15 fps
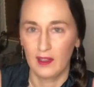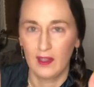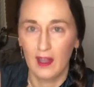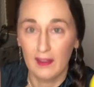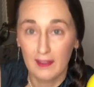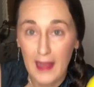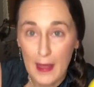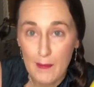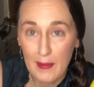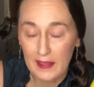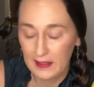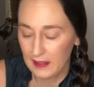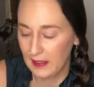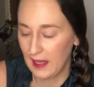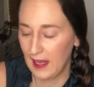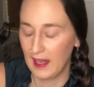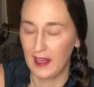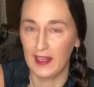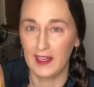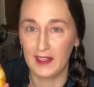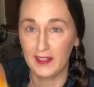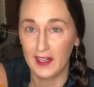A lemon
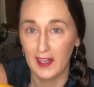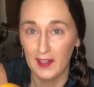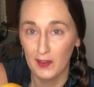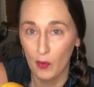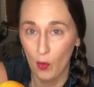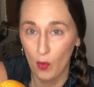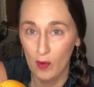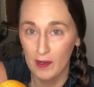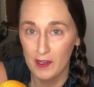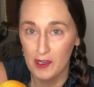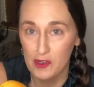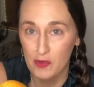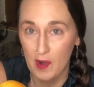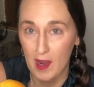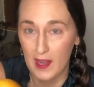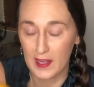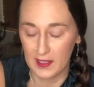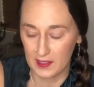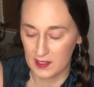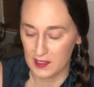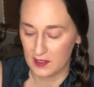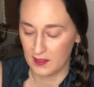and an orange rind.